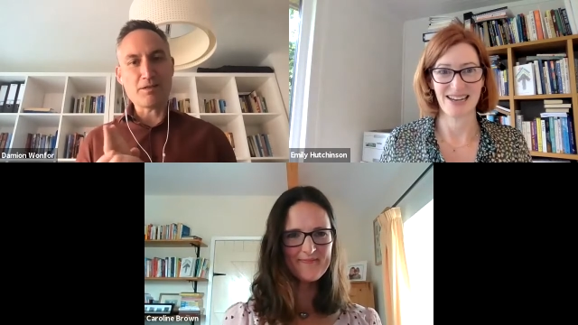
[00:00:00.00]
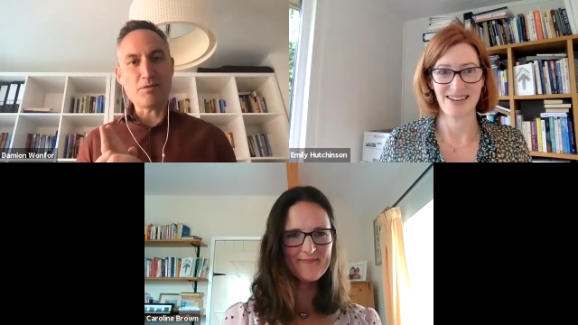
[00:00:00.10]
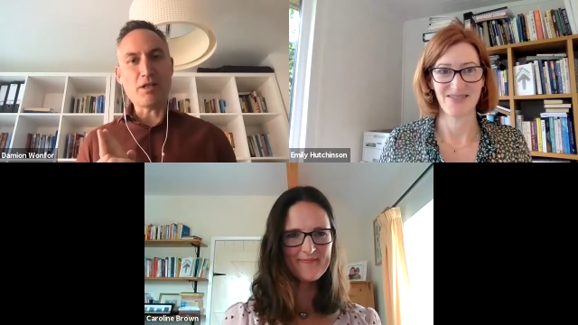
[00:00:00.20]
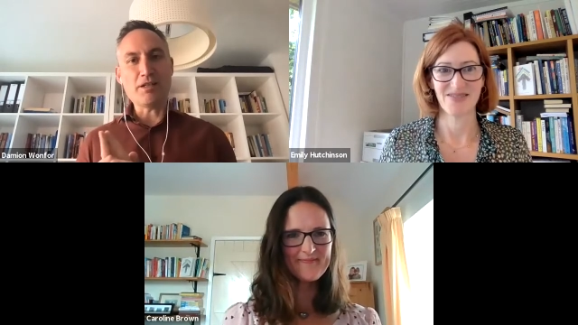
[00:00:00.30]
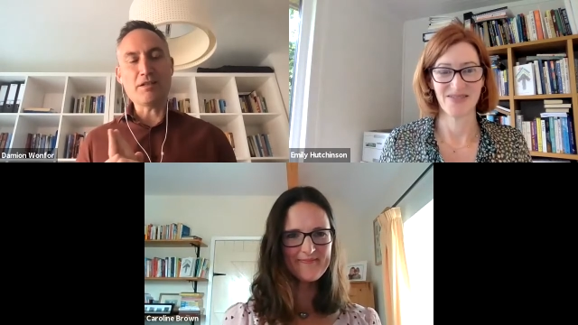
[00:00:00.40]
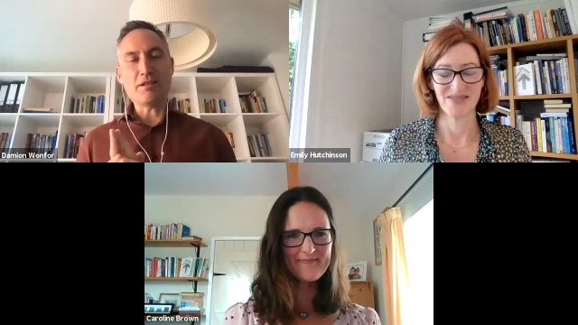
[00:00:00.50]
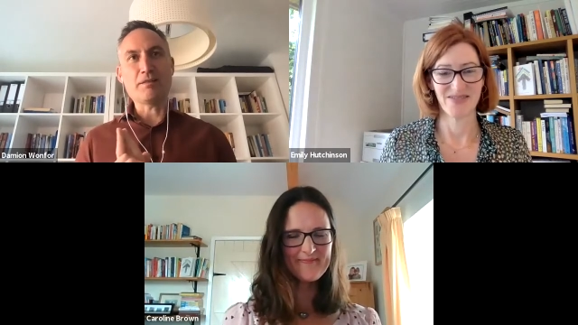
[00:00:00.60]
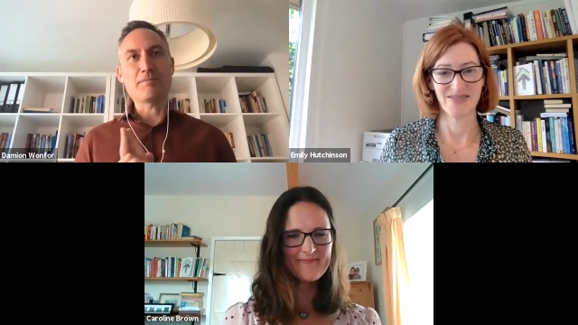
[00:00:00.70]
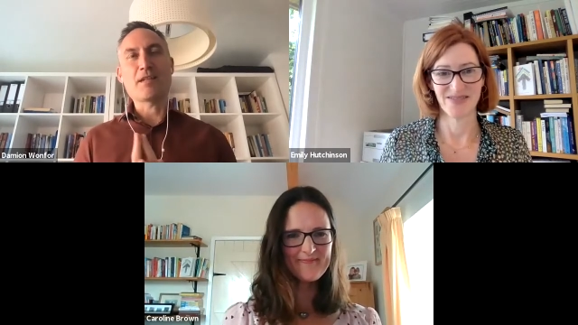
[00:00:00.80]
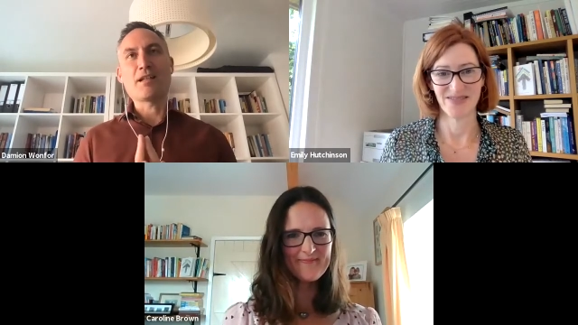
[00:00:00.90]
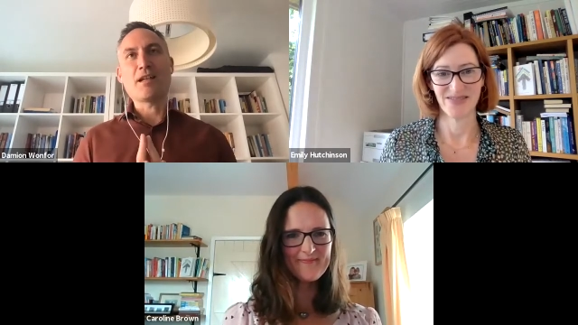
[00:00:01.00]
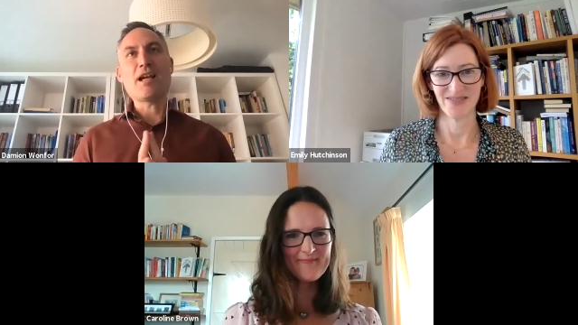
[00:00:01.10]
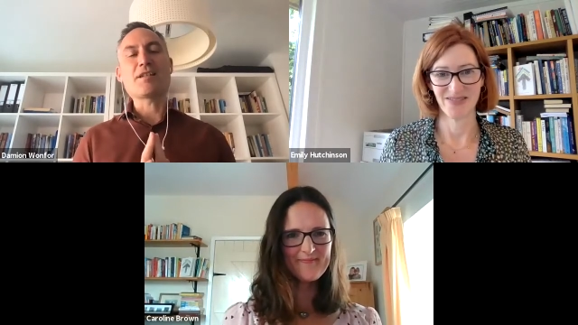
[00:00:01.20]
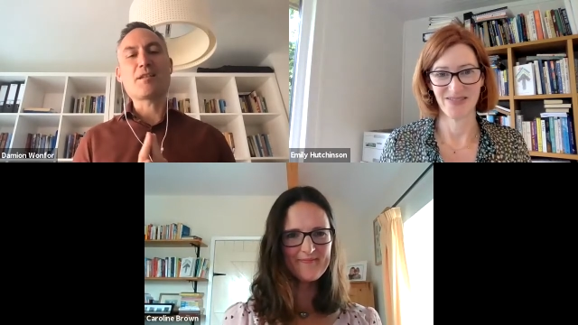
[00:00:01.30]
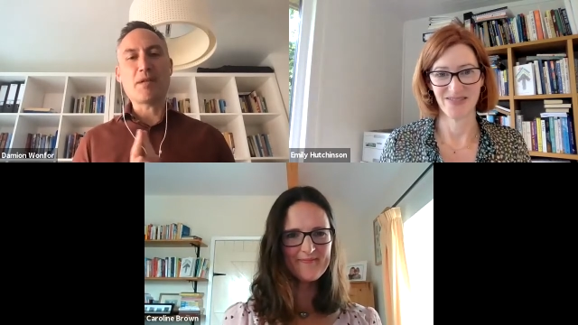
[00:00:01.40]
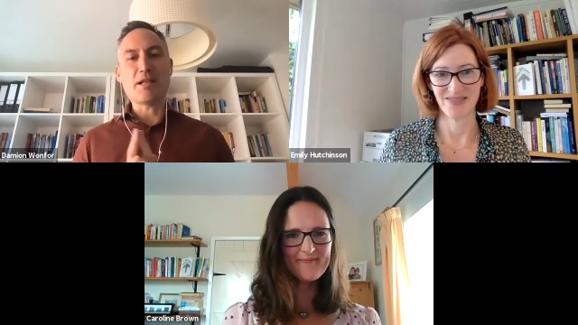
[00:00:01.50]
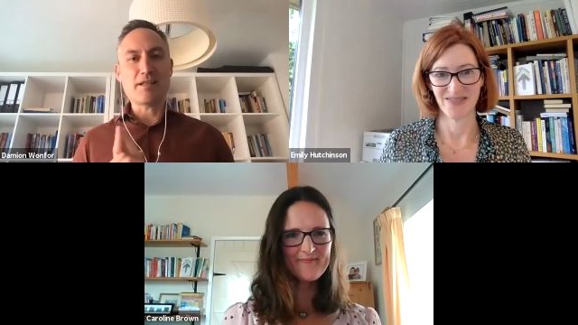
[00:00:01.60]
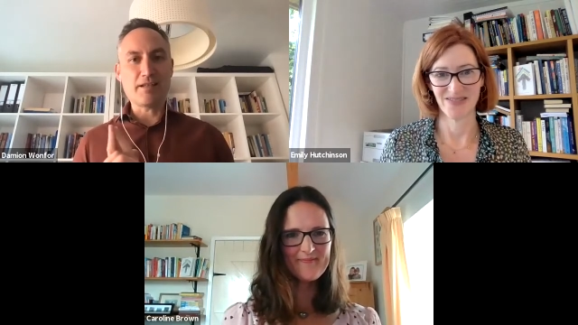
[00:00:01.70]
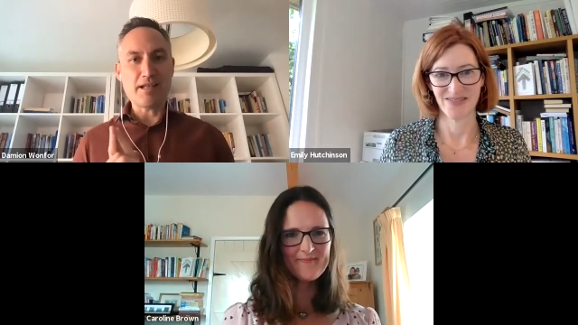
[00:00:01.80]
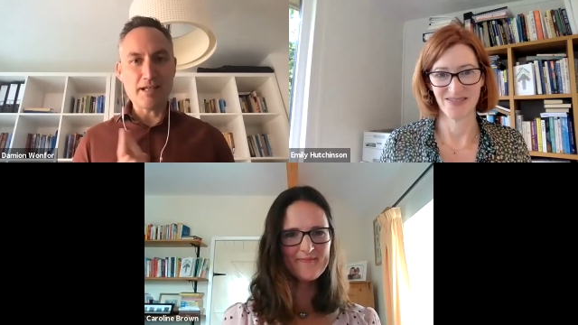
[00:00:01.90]
Speaker 1: it's not
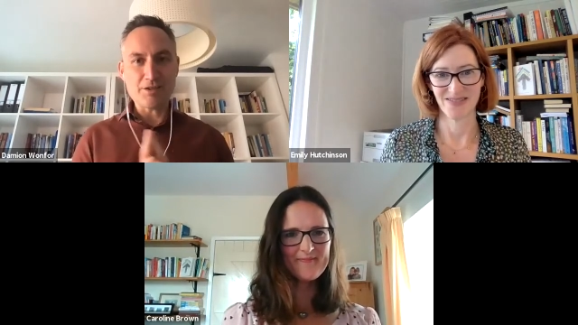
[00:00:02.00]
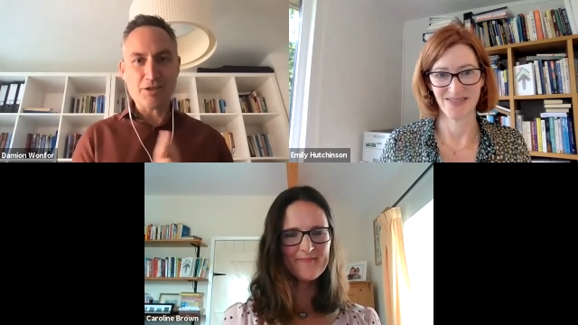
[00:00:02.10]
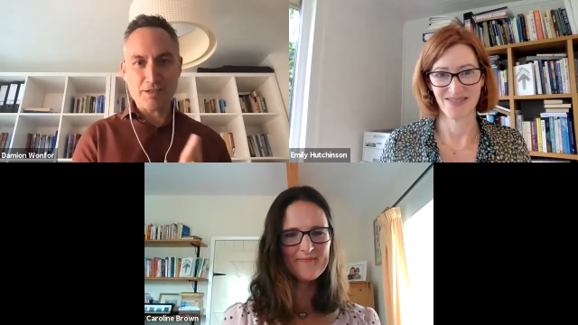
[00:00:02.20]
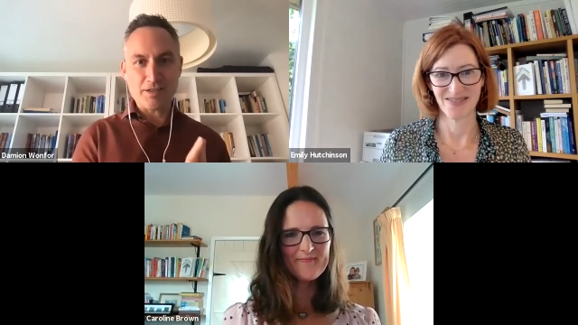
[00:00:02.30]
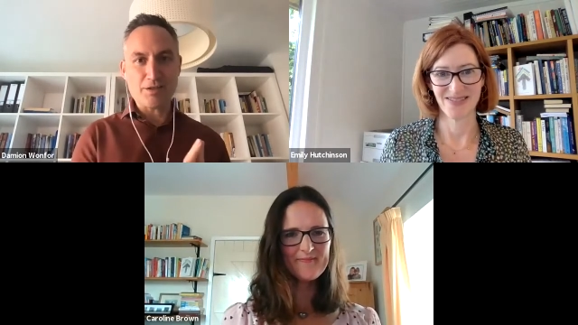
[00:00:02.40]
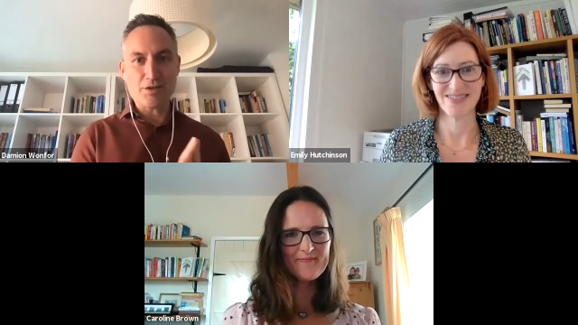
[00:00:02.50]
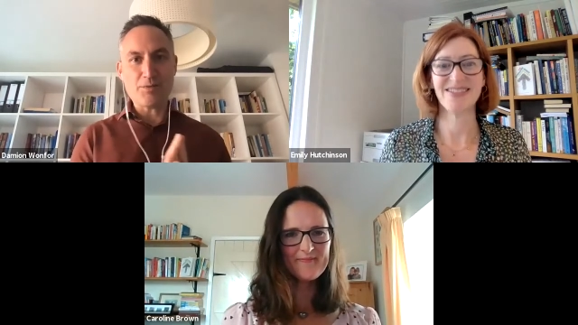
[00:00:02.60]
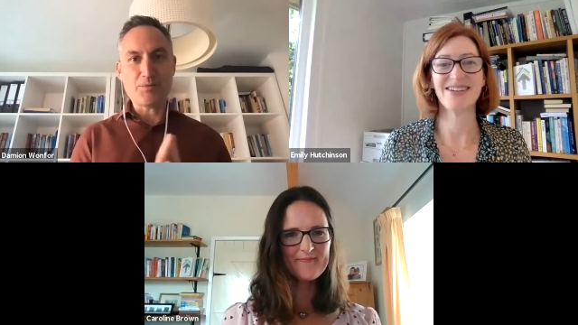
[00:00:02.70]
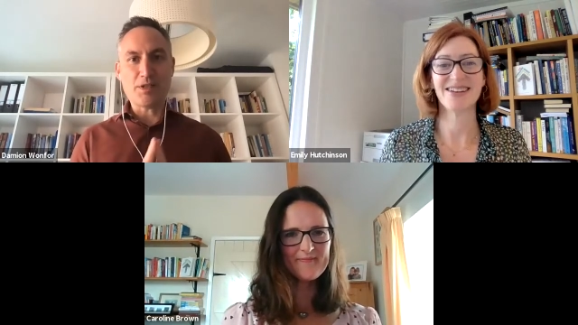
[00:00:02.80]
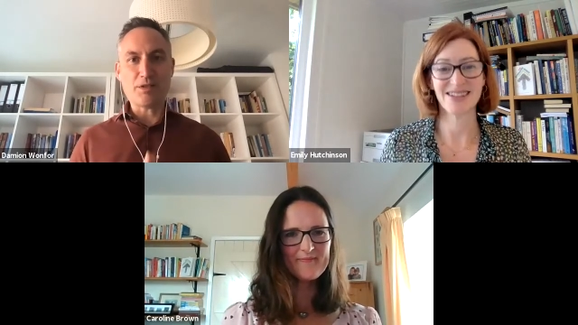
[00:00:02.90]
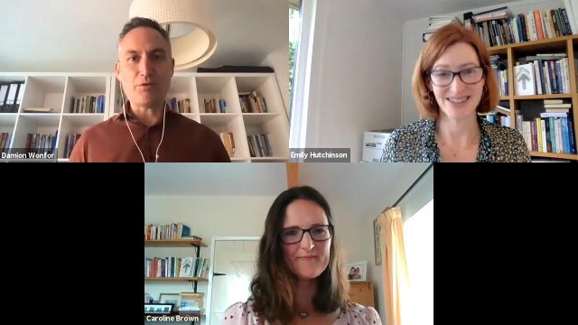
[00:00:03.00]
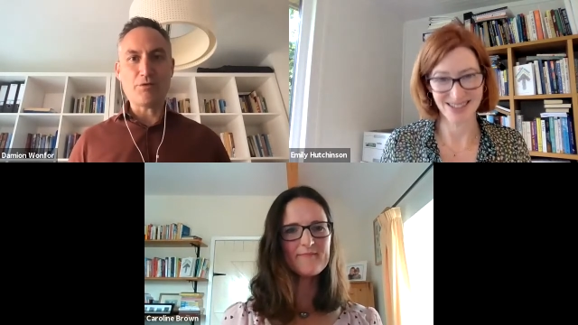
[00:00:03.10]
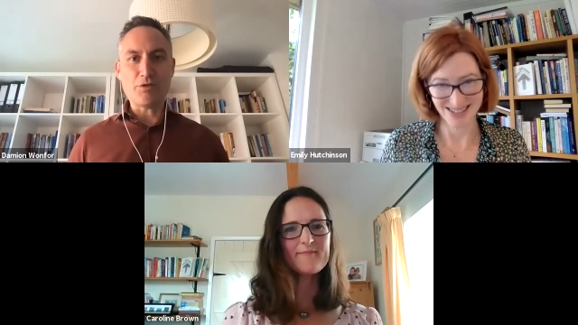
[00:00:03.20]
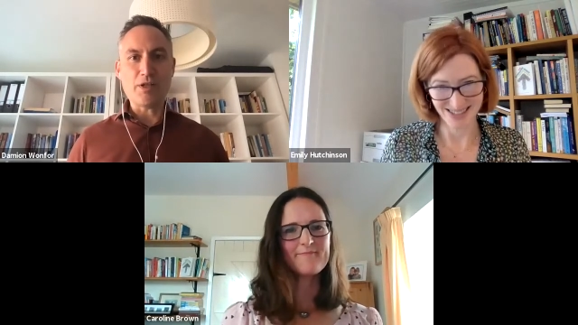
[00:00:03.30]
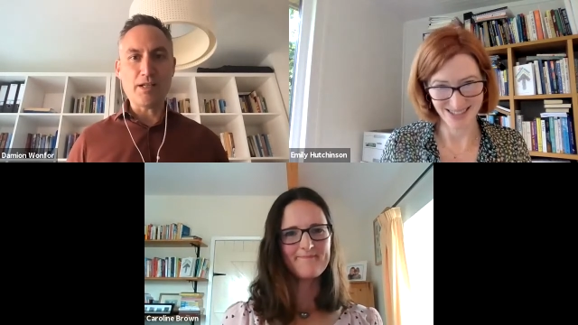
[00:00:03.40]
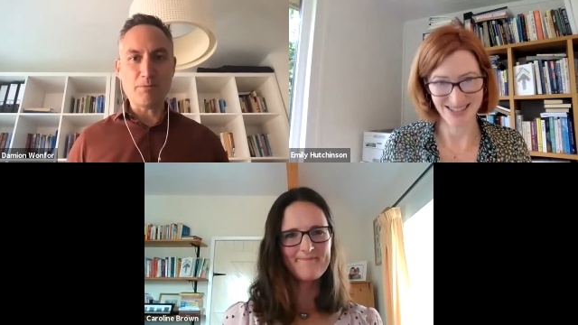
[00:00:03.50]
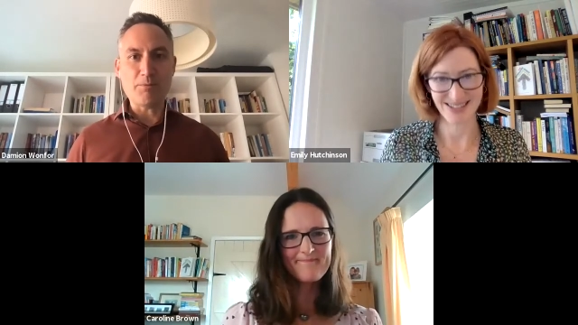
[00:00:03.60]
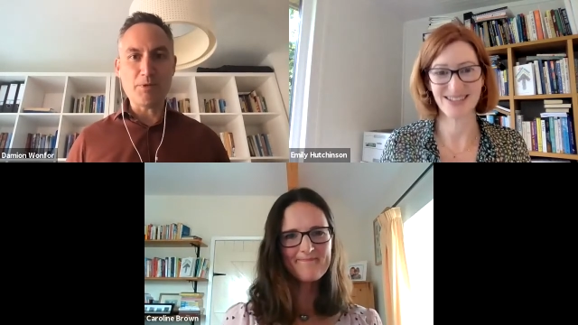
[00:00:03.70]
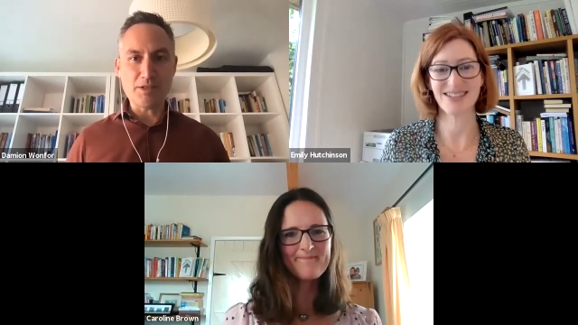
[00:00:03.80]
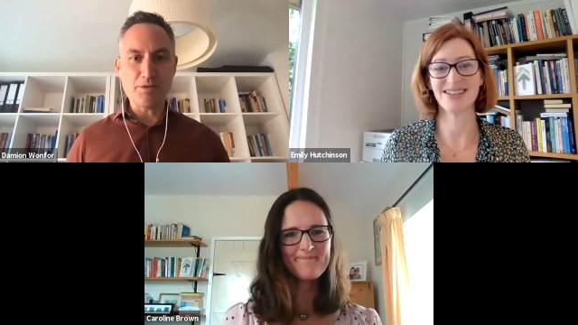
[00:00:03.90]
underestimating the energetic shift it can create when
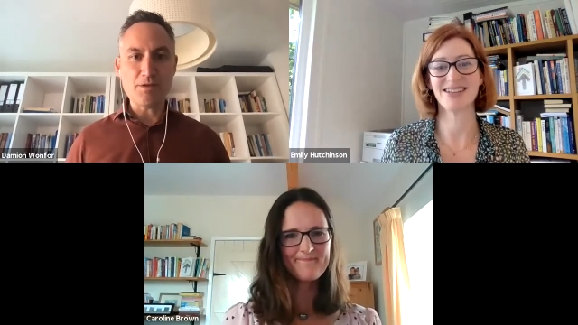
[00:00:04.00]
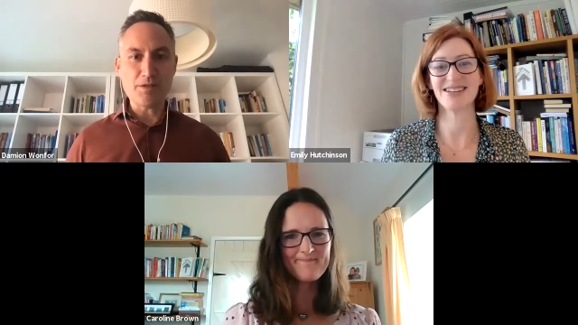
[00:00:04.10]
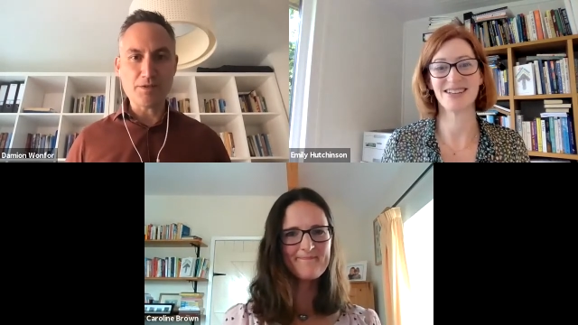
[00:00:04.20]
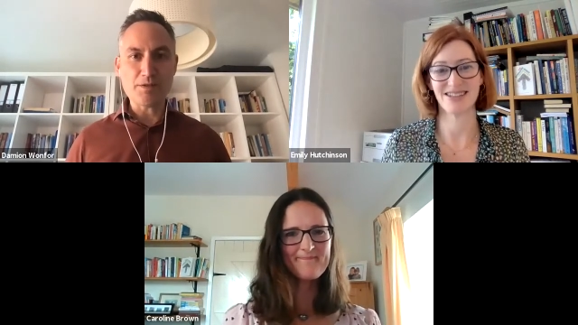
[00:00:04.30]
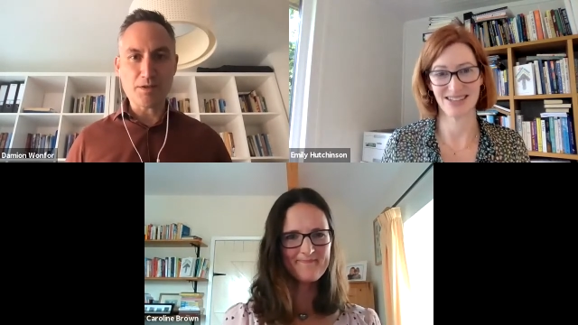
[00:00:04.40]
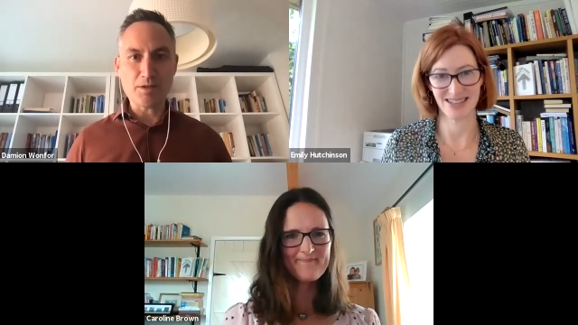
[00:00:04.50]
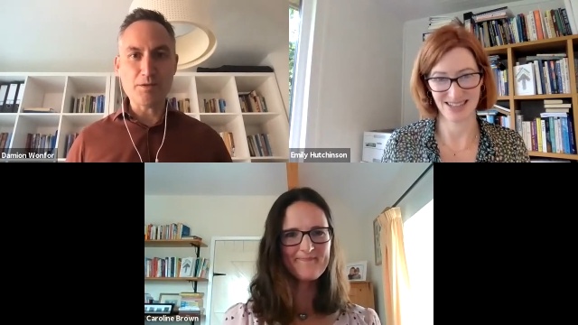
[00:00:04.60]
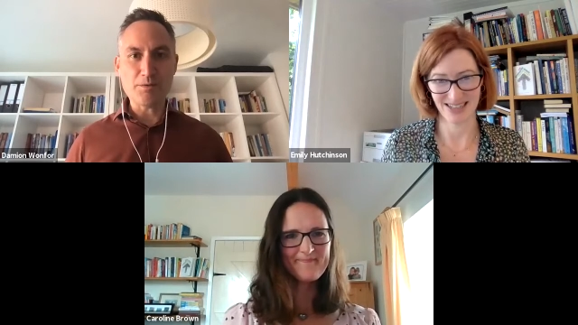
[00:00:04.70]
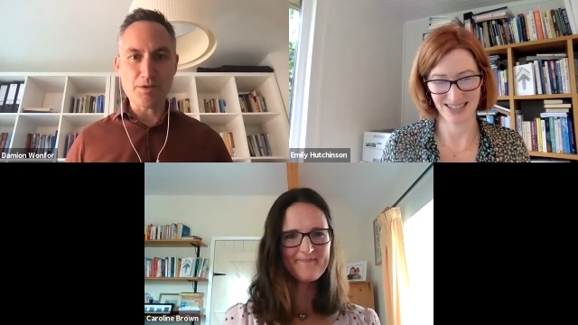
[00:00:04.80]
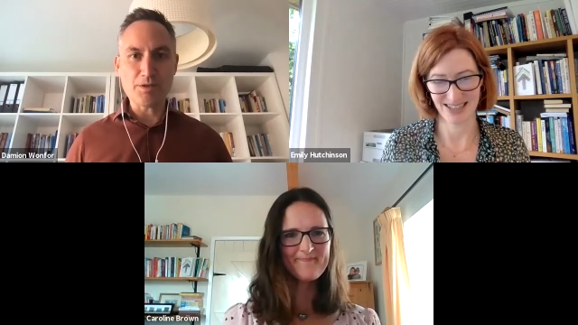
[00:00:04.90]
we do this as a coach.